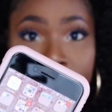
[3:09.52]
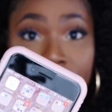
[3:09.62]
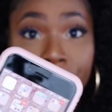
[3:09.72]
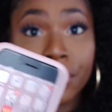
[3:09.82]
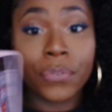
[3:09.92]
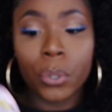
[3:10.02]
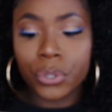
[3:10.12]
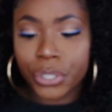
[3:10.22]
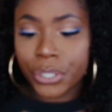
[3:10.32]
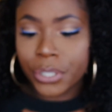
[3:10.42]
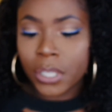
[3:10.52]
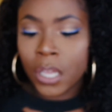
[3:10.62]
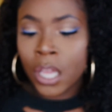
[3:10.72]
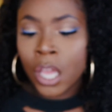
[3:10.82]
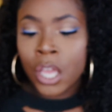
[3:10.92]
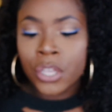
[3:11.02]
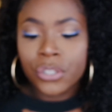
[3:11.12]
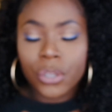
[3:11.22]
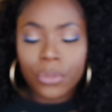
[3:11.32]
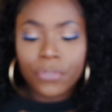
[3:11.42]
different folders.
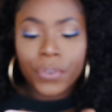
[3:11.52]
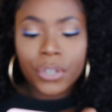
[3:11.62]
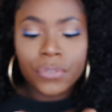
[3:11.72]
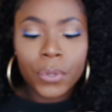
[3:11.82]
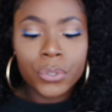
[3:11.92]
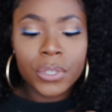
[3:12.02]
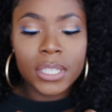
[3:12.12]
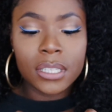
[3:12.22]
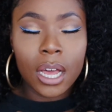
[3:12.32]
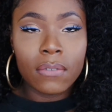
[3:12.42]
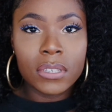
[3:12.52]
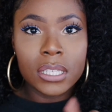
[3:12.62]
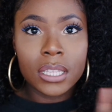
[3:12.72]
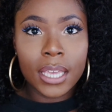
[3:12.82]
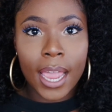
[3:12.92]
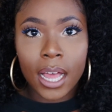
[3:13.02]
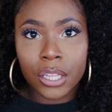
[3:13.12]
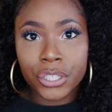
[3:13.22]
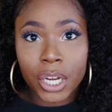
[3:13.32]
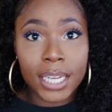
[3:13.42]
So the first folder is obviously the
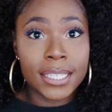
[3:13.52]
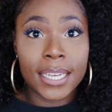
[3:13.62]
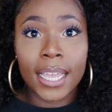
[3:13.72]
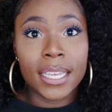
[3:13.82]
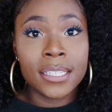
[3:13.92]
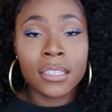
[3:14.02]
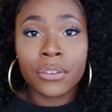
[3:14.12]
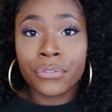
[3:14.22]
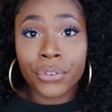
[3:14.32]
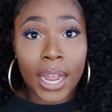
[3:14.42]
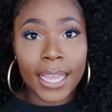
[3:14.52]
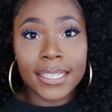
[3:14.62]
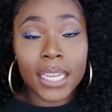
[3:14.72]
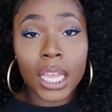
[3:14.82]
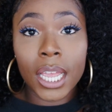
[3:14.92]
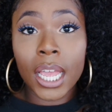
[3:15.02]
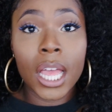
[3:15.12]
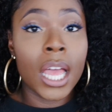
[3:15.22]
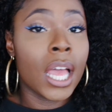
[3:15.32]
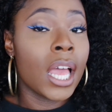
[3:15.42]
calendar, and today is Friday,